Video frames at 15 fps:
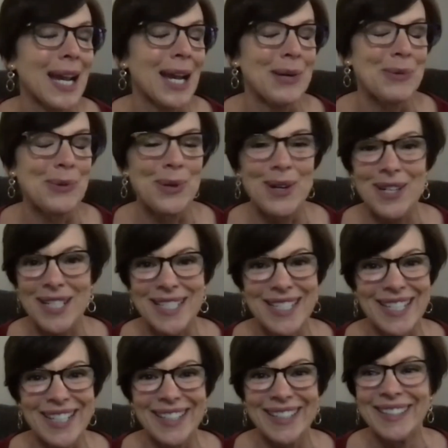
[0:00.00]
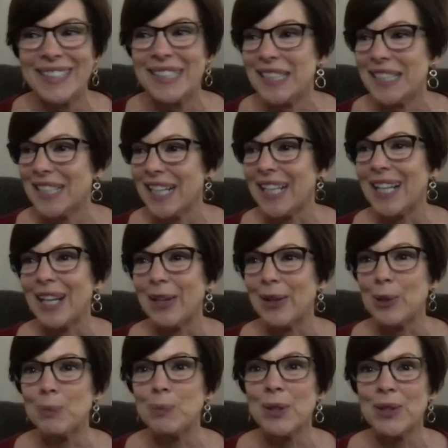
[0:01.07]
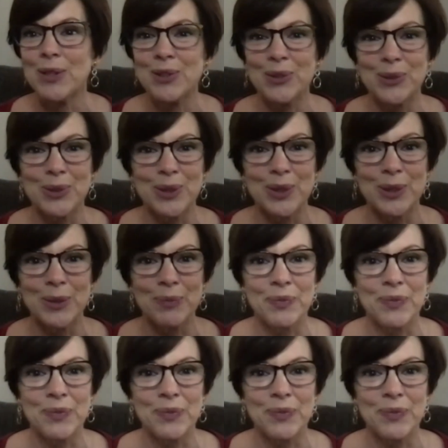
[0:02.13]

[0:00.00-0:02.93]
I walked in and I opened the door,